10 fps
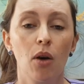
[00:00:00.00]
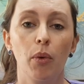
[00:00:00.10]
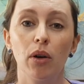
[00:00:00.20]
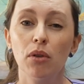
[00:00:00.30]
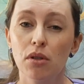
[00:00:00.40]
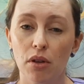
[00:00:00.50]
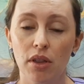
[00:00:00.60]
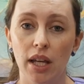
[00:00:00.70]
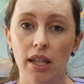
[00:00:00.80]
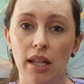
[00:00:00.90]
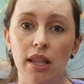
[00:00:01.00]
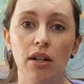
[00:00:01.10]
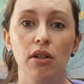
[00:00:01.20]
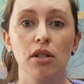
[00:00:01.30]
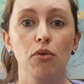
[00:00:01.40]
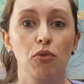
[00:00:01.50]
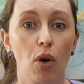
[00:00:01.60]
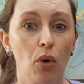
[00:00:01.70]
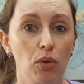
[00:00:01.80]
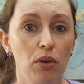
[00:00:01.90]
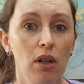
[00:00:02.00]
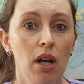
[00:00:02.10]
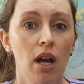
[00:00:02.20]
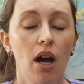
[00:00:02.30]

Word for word: We also think that there is a role